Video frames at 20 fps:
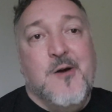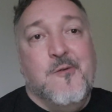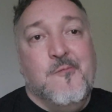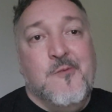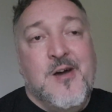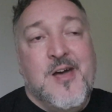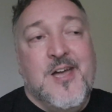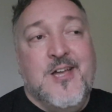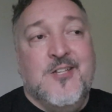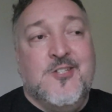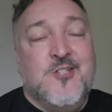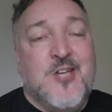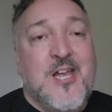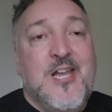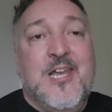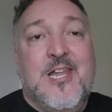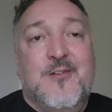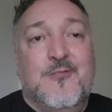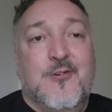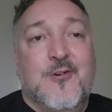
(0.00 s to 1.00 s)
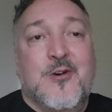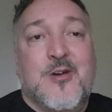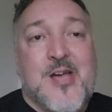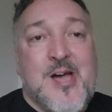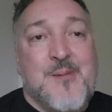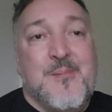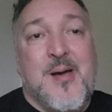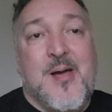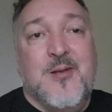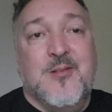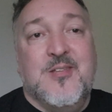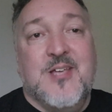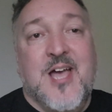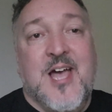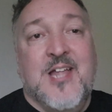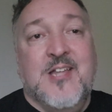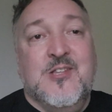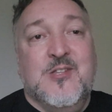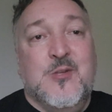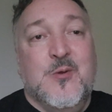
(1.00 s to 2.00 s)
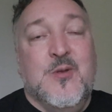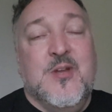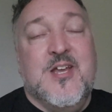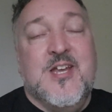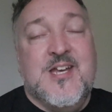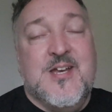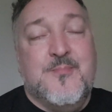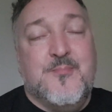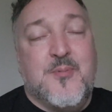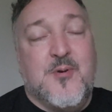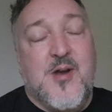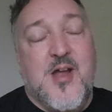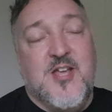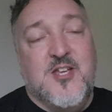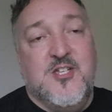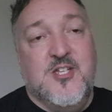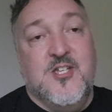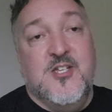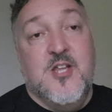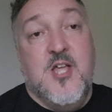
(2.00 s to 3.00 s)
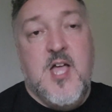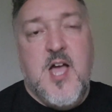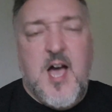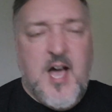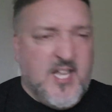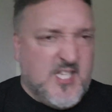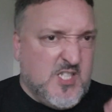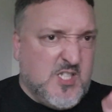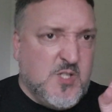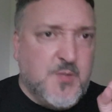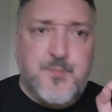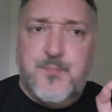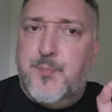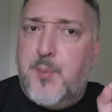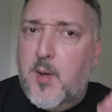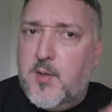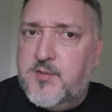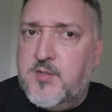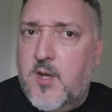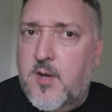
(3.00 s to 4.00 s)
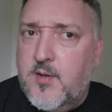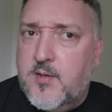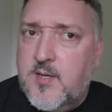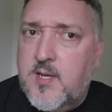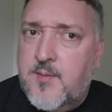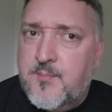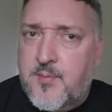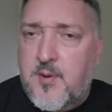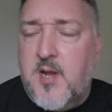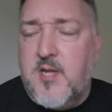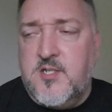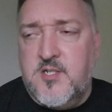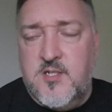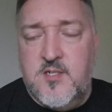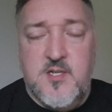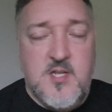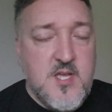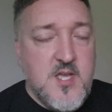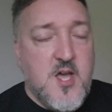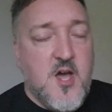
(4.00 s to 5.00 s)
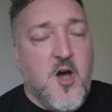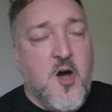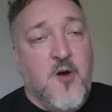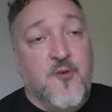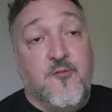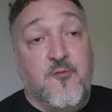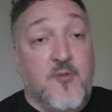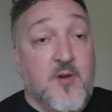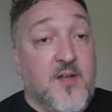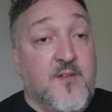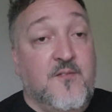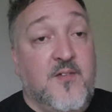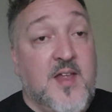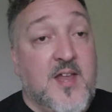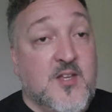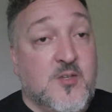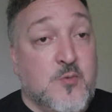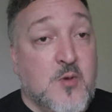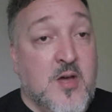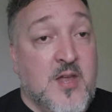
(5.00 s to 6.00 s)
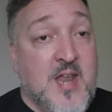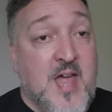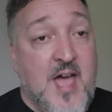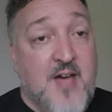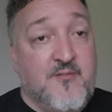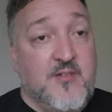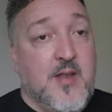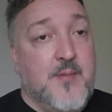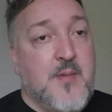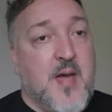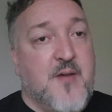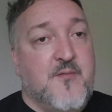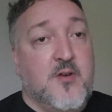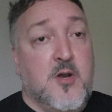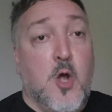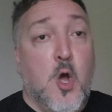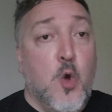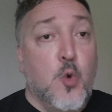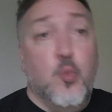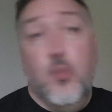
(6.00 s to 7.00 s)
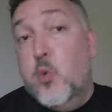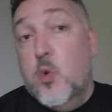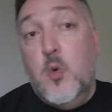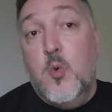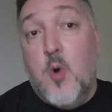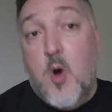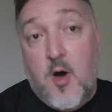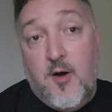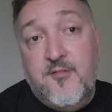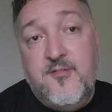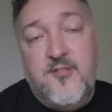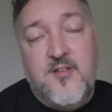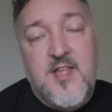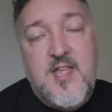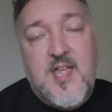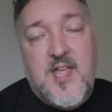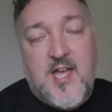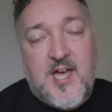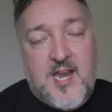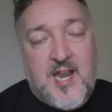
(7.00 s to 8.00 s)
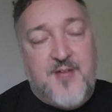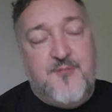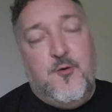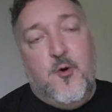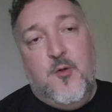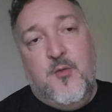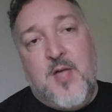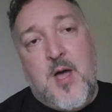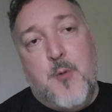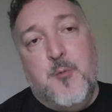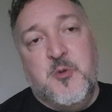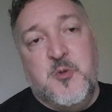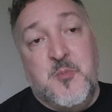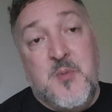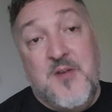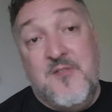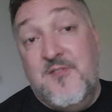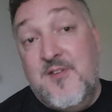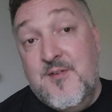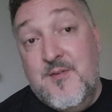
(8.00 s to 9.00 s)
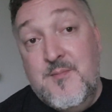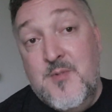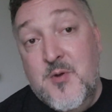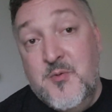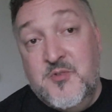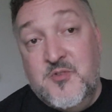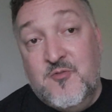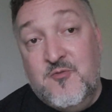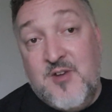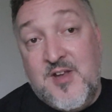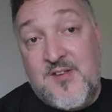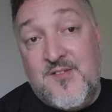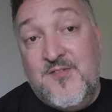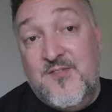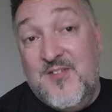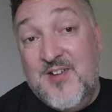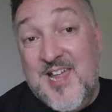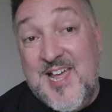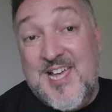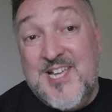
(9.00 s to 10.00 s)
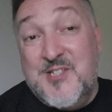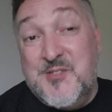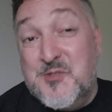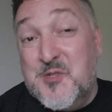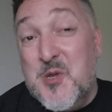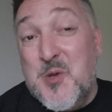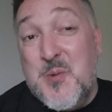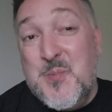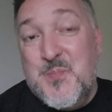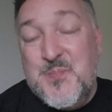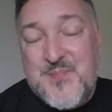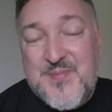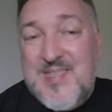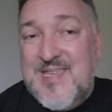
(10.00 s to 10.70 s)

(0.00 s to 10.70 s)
where Jay Lethal come out and do an impression, a spot-on impression of Ric Flair as well, and having him having a woo-off, and I thought that was my favourite moments of Ric Flair. So,